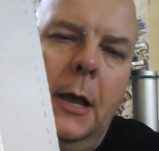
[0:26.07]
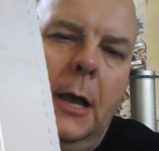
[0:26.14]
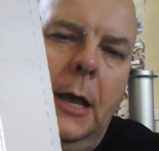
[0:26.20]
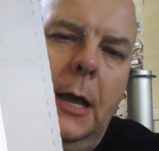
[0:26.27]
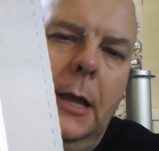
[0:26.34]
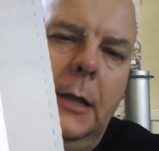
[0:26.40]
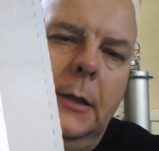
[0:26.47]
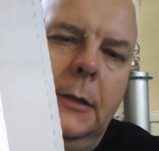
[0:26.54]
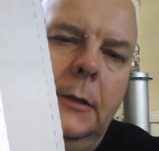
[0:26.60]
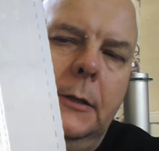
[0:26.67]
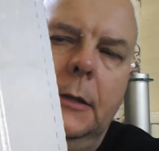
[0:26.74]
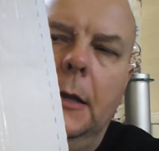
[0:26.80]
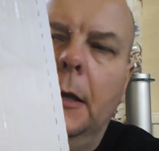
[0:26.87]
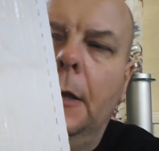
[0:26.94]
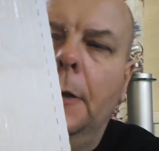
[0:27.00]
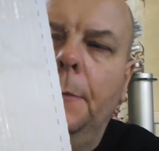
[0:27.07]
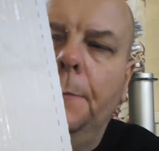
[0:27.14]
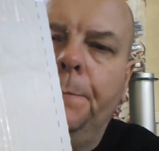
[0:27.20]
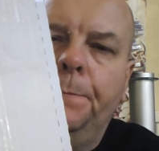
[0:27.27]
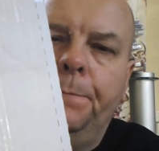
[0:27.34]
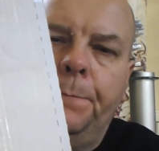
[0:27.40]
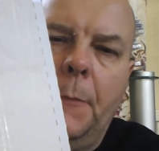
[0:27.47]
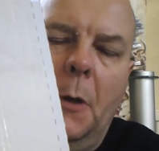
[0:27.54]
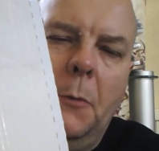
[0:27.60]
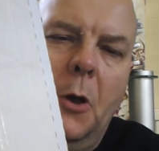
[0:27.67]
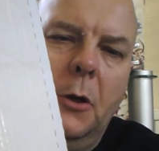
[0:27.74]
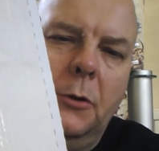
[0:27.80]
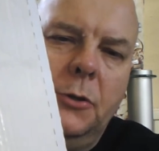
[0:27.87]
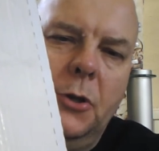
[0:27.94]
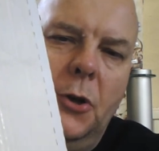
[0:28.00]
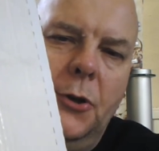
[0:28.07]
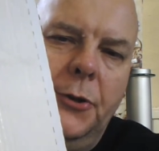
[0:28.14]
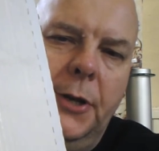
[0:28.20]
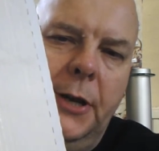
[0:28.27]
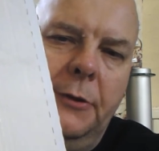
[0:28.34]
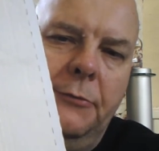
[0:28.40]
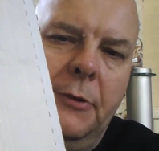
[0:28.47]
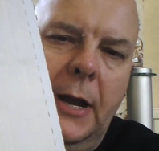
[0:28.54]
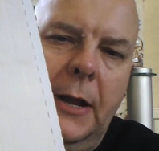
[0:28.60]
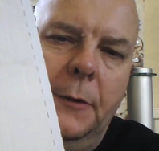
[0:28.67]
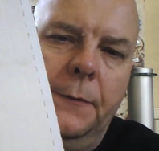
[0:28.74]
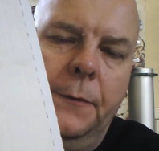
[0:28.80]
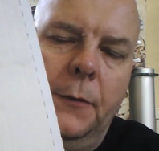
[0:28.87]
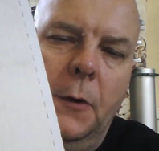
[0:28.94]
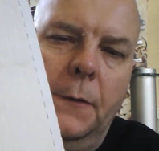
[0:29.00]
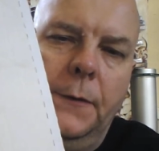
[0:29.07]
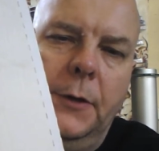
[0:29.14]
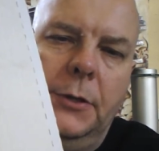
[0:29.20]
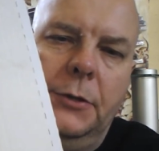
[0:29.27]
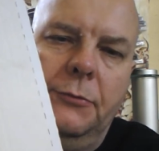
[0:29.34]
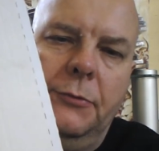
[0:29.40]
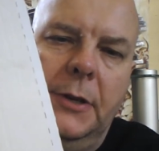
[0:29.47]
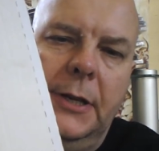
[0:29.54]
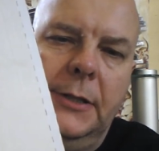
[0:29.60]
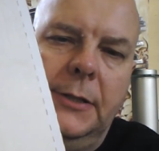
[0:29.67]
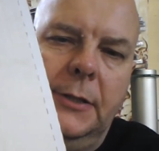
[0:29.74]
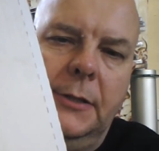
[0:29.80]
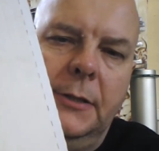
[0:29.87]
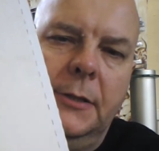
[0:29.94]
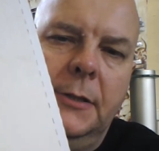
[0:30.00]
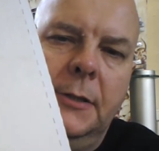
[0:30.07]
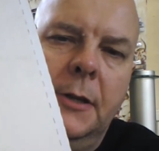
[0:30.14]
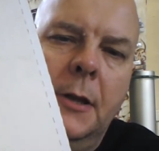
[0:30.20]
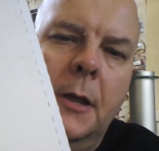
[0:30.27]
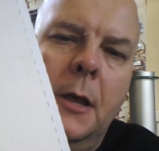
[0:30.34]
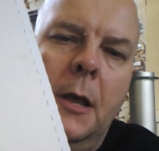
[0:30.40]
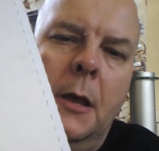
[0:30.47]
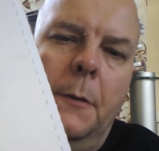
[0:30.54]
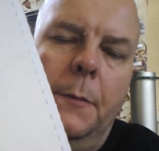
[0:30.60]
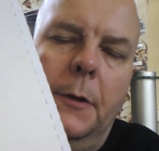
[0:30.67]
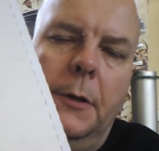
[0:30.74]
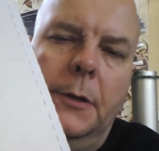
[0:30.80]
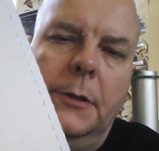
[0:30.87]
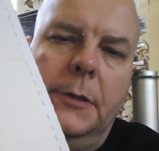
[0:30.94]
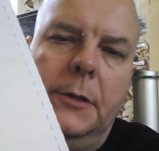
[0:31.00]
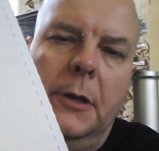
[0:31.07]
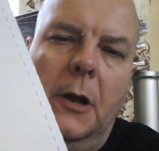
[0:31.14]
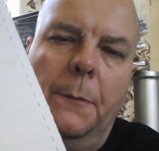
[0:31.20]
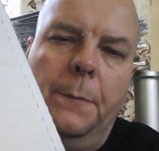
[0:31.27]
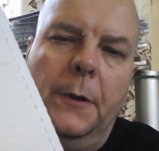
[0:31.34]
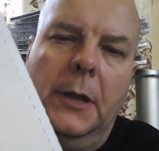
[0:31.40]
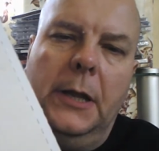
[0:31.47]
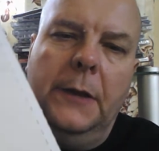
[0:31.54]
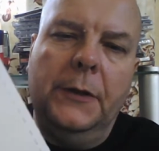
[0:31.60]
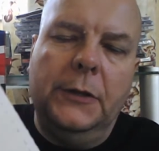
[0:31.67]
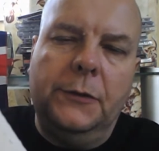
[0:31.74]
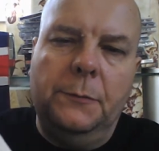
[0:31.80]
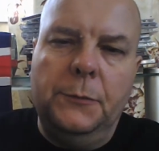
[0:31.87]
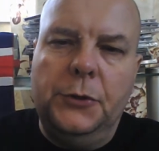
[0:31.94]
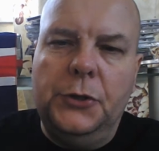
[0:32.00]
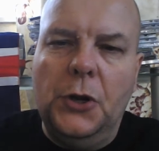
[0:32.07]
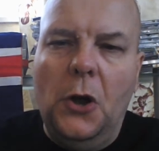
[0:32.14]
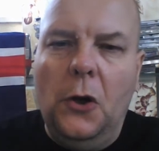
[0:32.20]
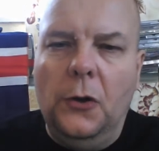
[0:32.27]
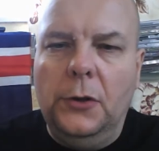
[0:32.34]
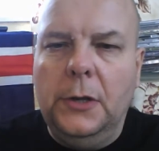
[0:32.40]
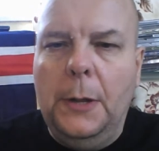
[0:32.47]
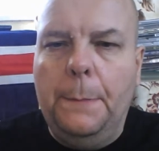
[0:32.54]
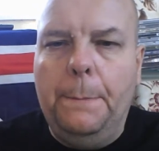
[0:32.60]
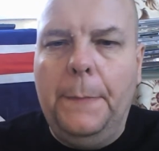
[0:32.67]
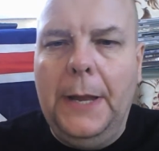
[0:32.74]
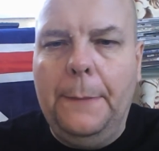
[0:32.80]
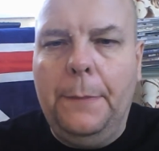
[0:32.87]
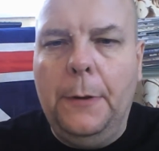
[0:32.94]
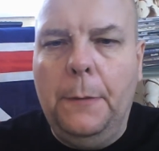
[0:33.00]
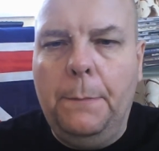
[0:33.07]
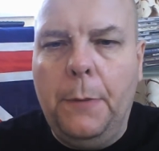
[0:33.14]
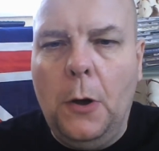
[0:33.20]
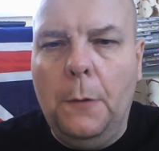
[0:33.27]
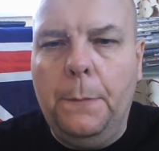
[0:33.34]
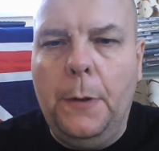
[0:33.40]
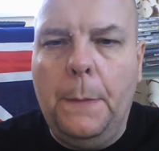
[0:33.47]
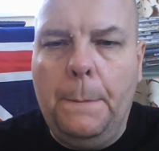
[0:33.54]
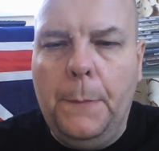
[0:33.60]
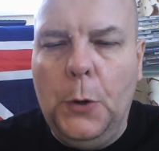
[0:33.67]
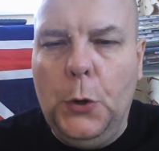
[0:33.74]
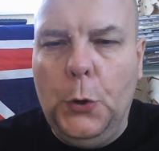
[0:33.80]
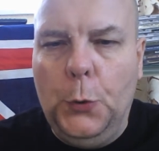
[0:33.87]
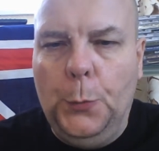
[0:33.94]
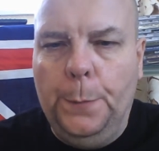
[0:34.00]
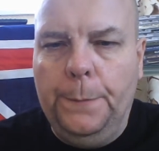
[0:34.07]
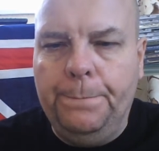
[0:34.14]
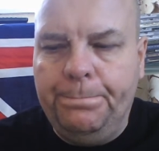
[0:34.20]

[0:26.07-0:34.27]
And I'm not turning it round for obvious reasons, but I believe it's from JON, Bip Bop Boom.